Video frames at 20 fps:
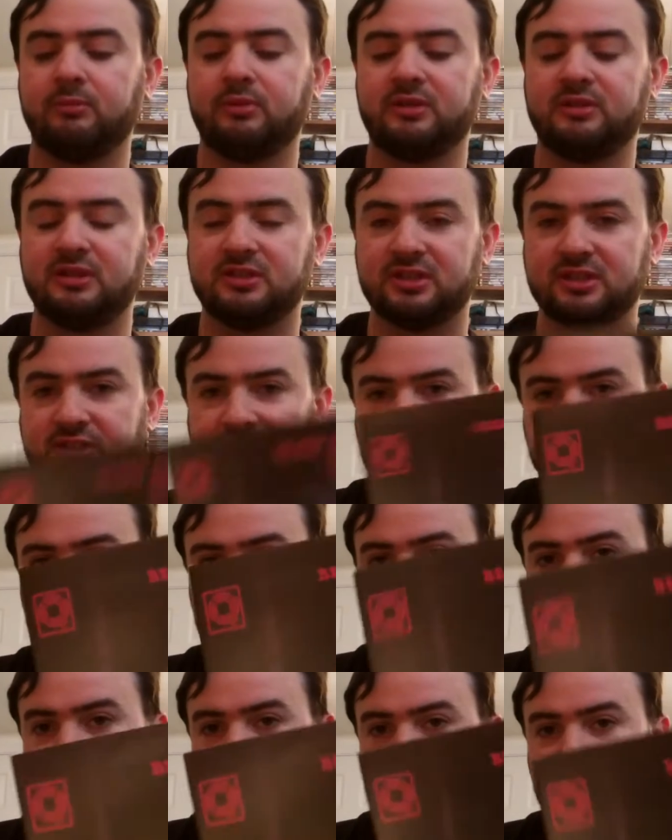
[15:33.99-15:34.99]
but this is a
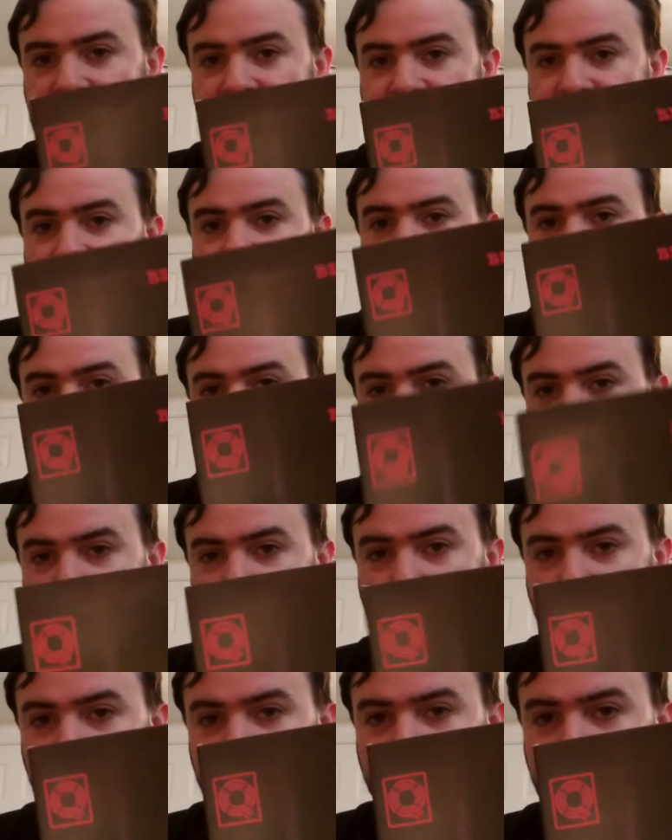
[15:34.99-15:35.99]

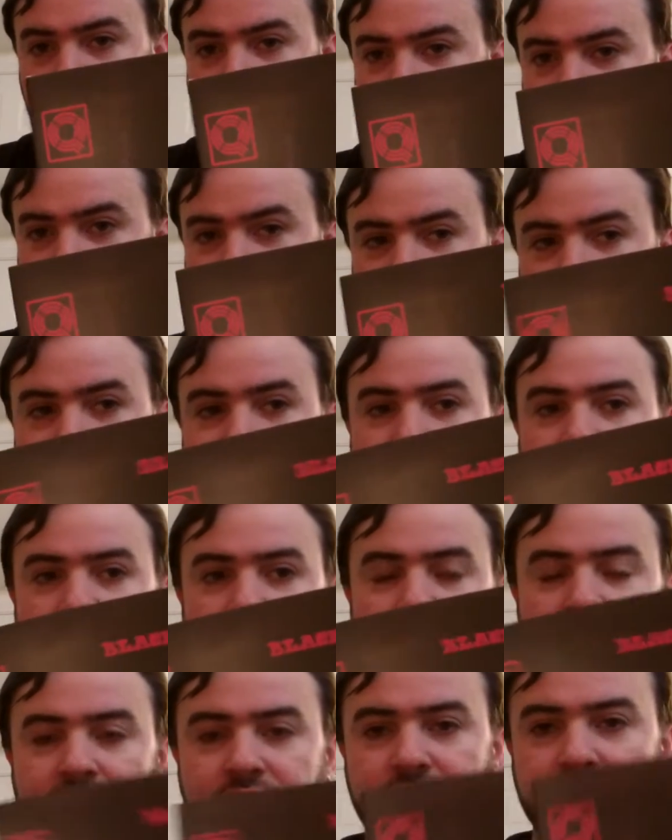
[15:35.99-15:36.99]
1974 version,
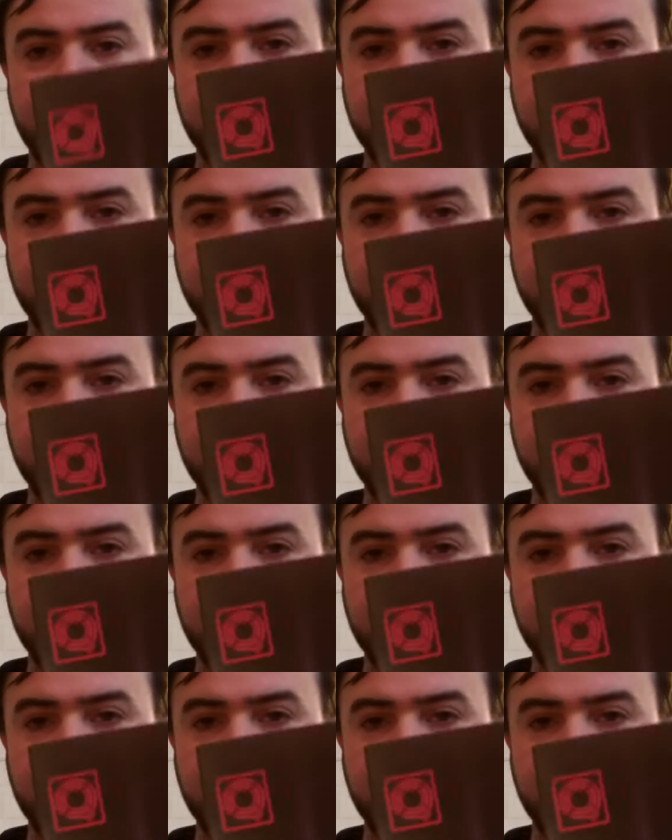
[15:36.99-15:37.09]
so